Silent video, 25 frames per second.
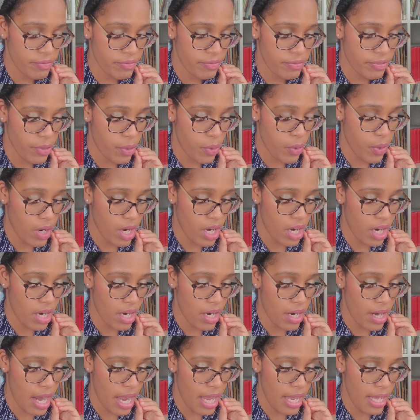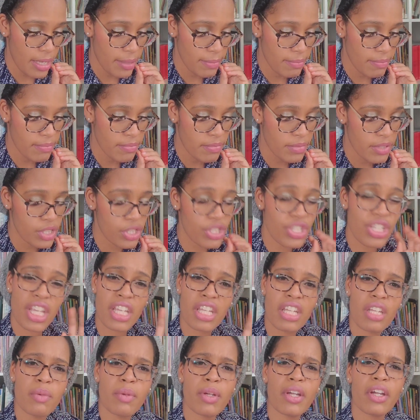for um,
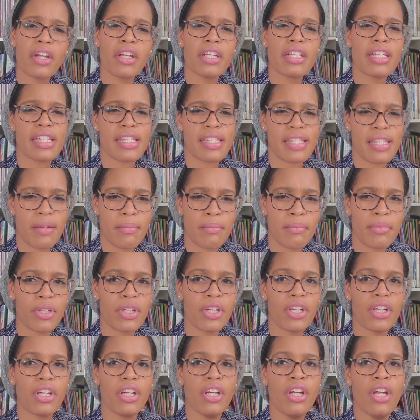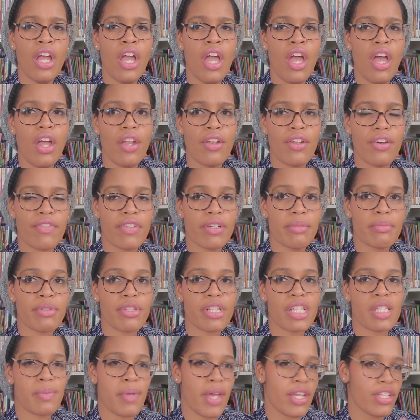January, December, November
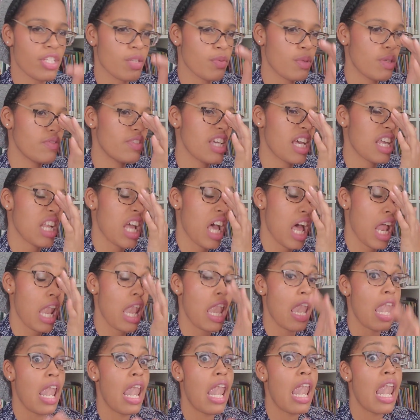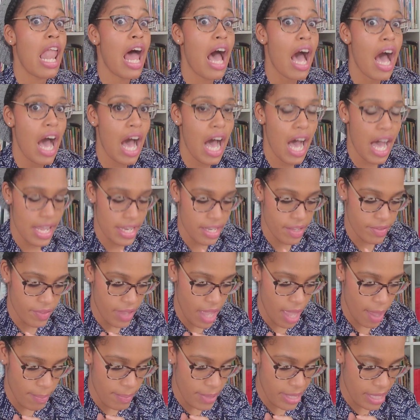especially, we've done a lot of
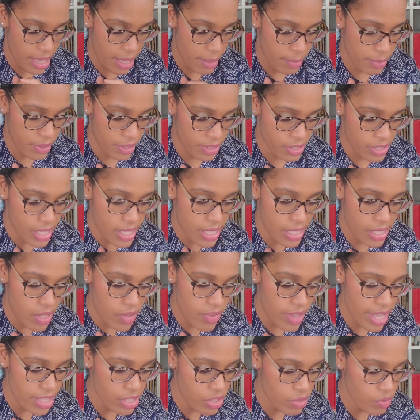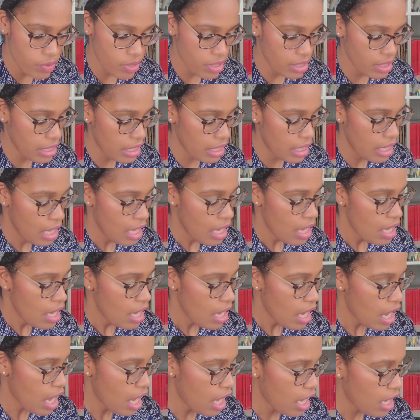epic books, and so that's really
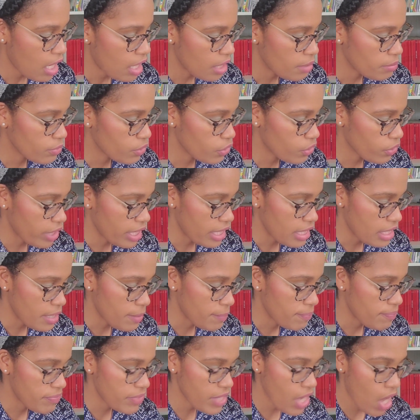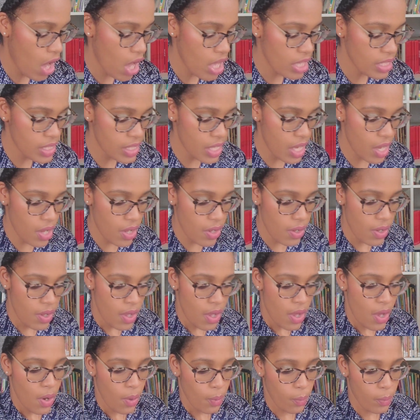um, great. Also,
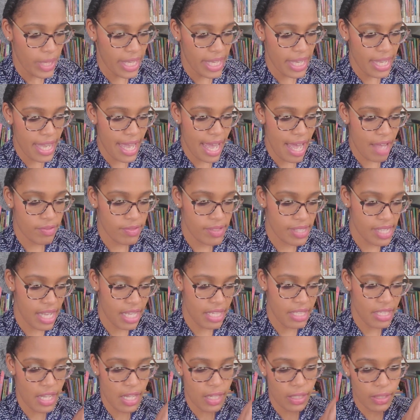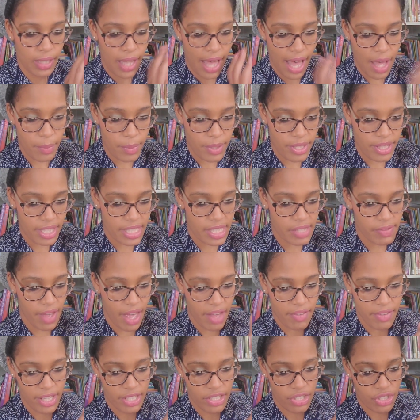we have done a lot with this
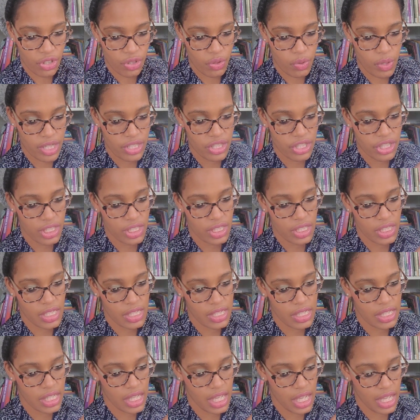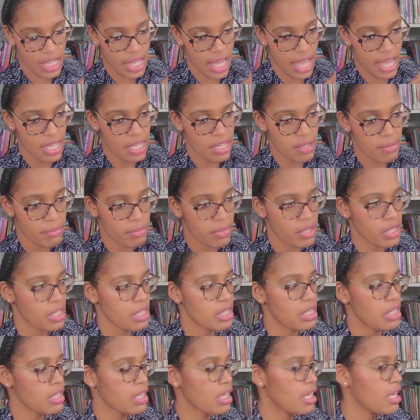five hundred questions game
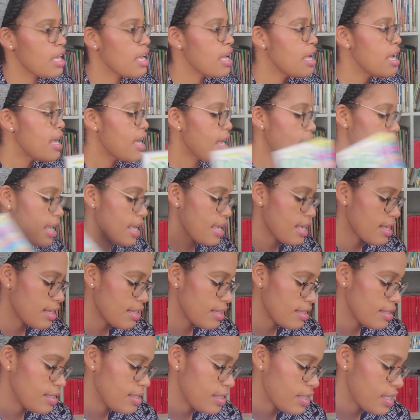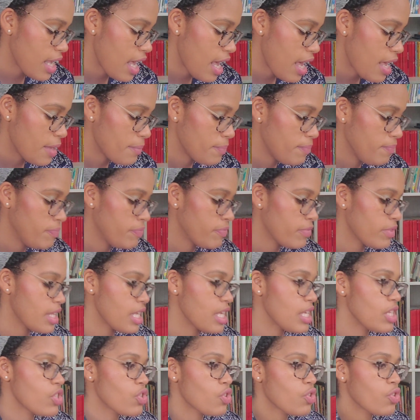book, and um,
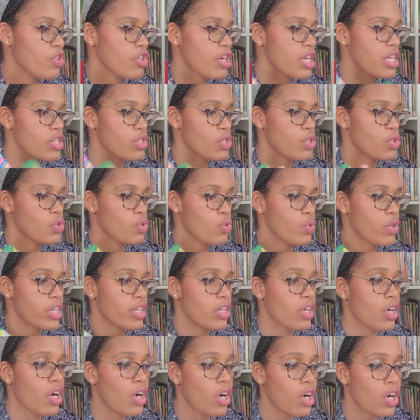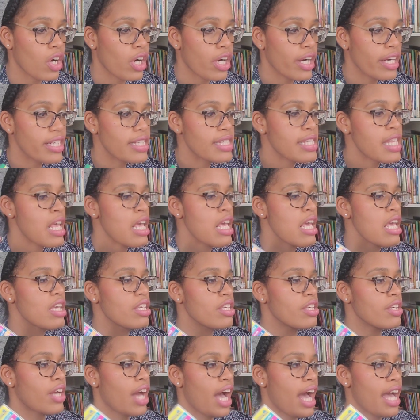these create a story cards.
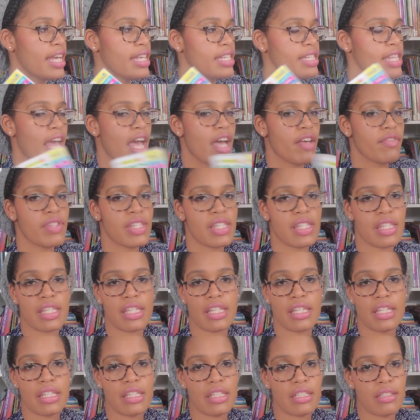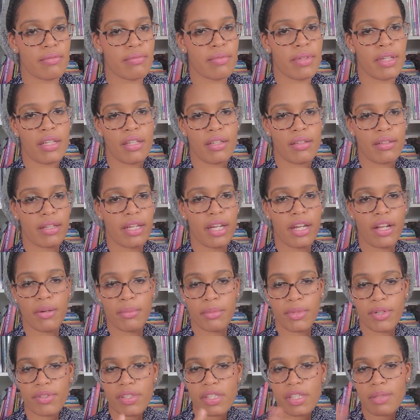You guys have seen, you know,
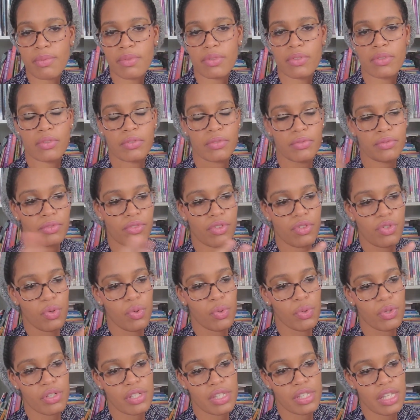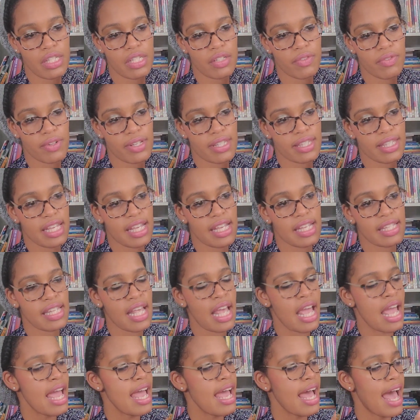multiple tours and different things.
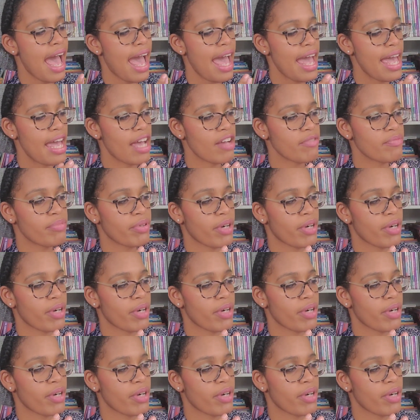I have